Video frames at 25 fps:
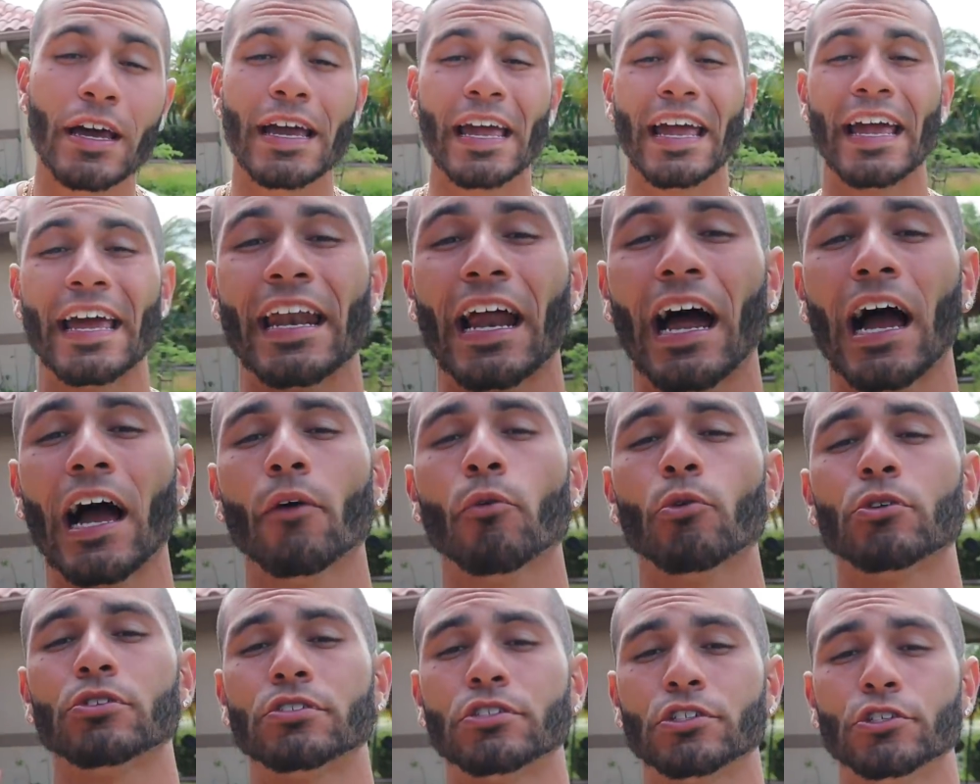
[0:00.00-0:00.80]
and I
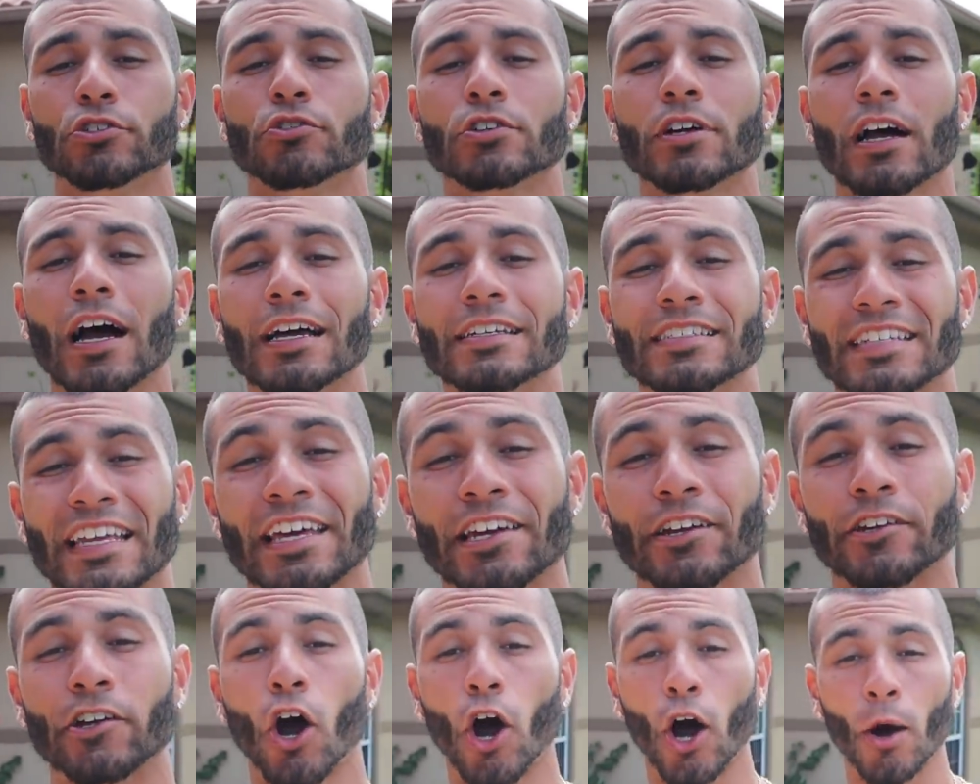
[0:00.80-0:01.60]
will see you guys
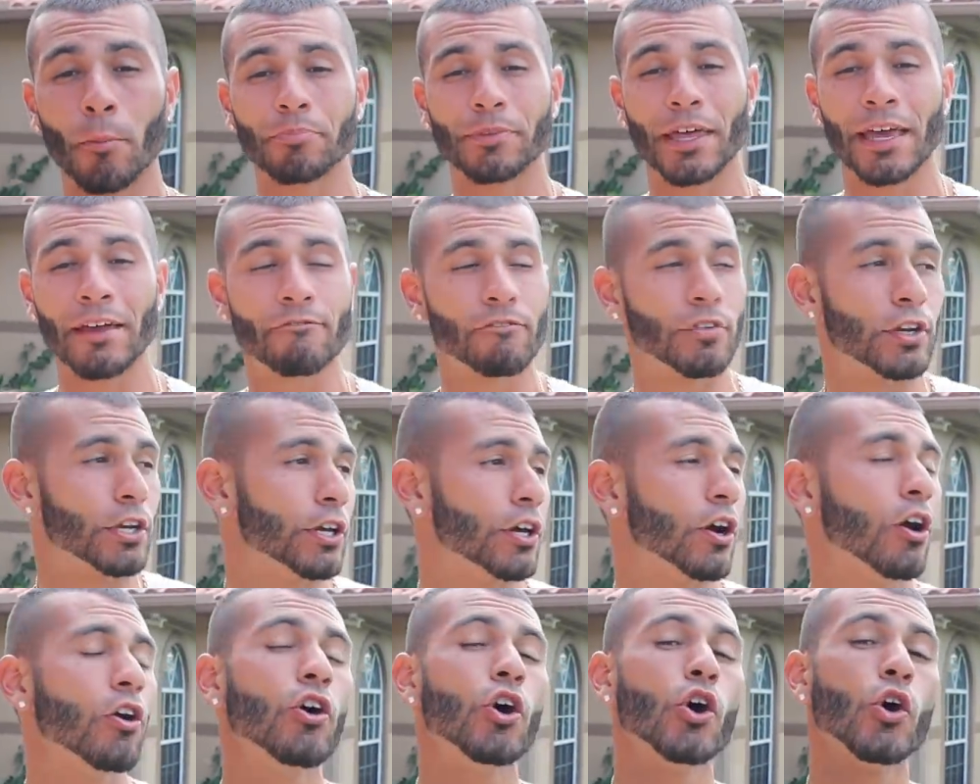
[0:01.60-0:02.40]
in an update
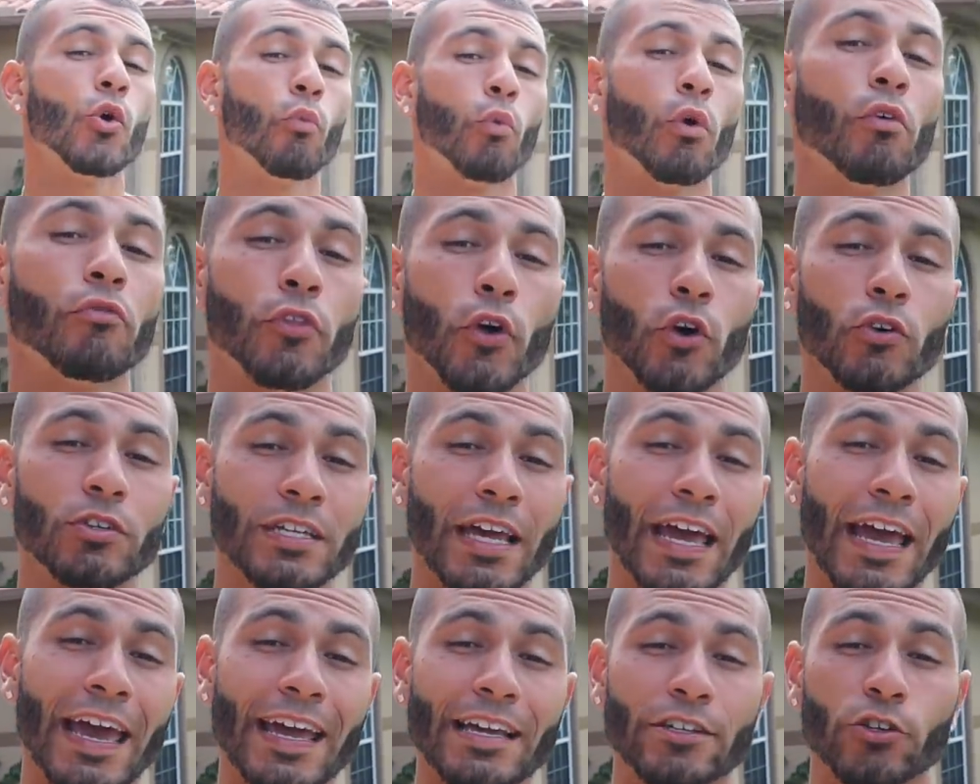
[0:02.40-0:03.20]
video with those
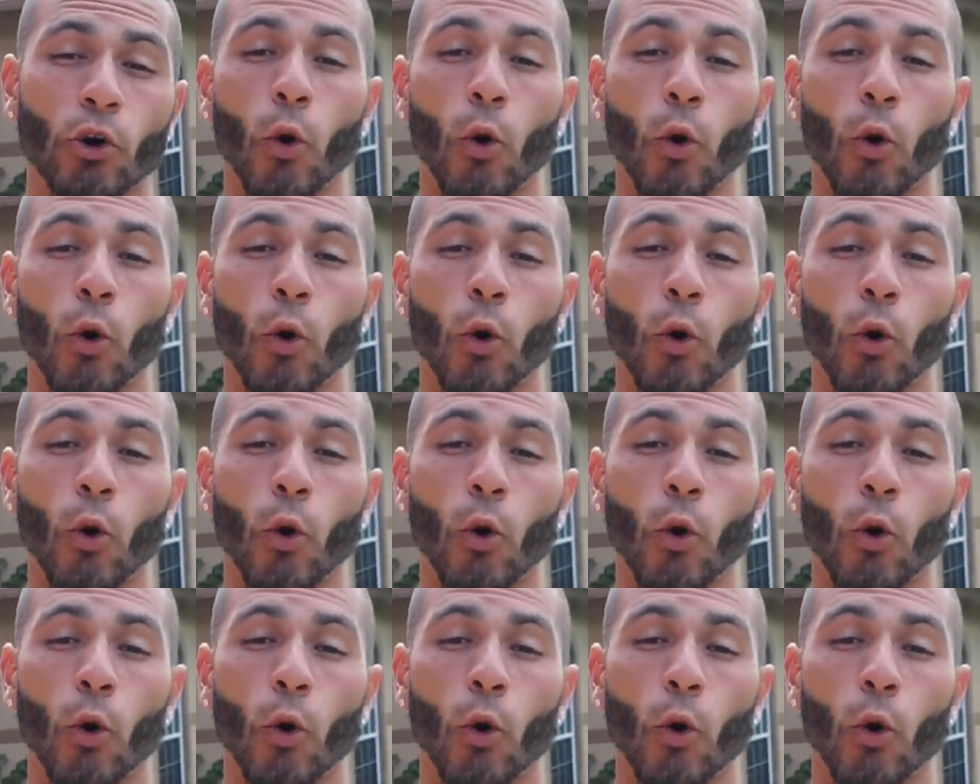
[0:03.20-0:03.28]
eggs.